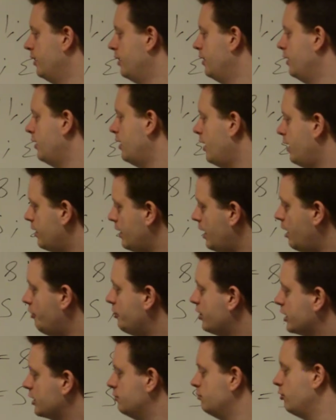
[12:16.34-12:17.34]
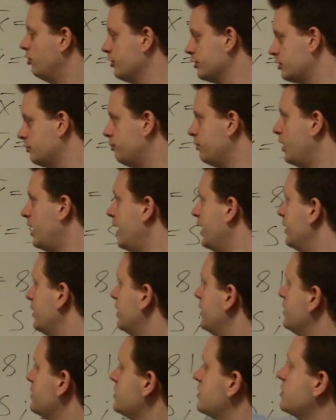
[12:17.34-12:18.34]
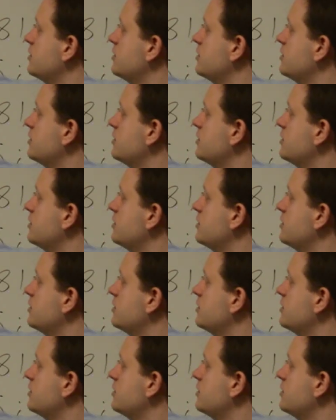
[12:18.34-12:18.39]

And now I can multiply this